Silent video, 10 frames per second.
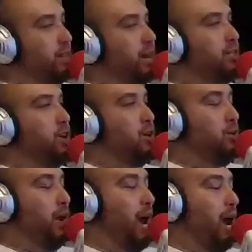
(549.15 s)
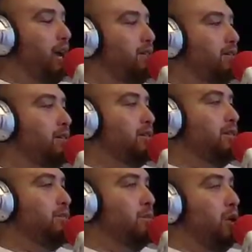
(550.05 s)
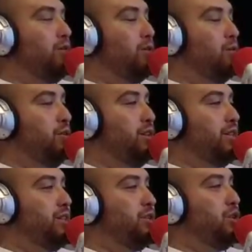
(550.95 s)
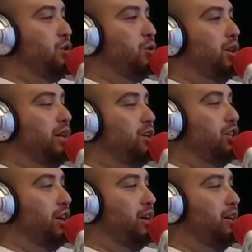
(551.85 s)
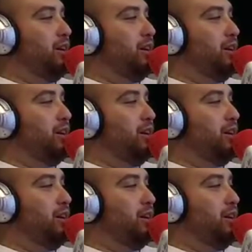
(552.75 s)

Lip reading: That's our new God. Marvel movies is the new religion,